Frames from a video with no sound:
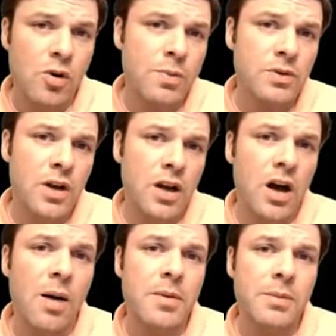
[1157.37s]
this group is
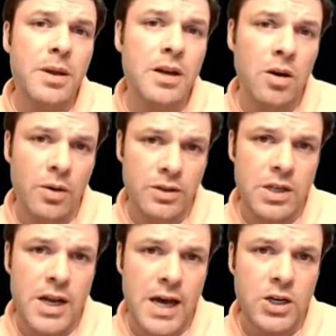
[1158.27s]
going to come to be
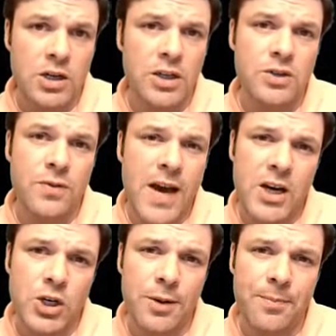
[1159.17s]
known as the Nationalist
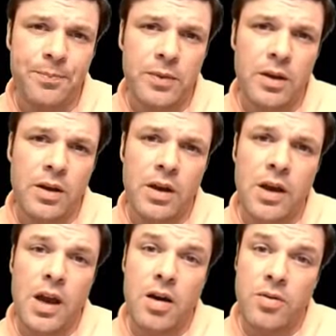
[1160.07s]
faction.
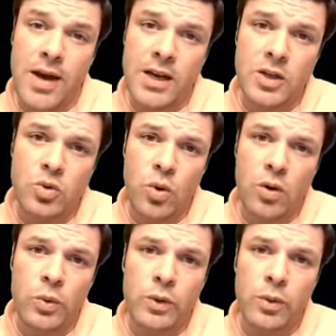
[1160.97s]
And that
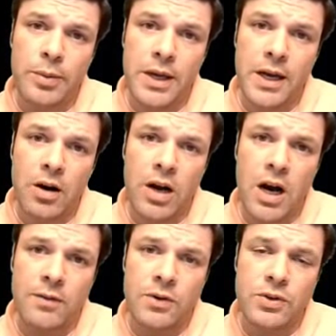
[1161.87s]
is where we will begin
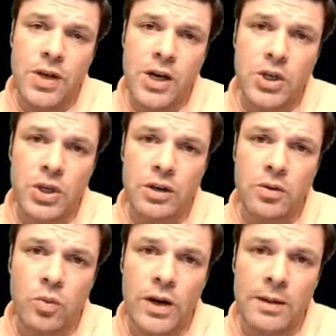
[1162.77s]
our
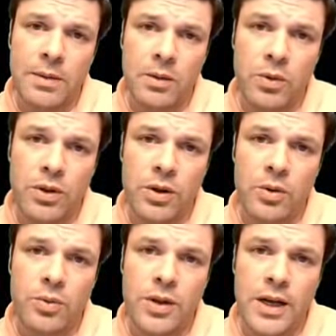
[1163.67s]
conversation when I meet with
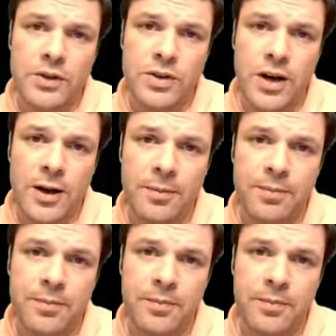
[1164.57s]
you the next time.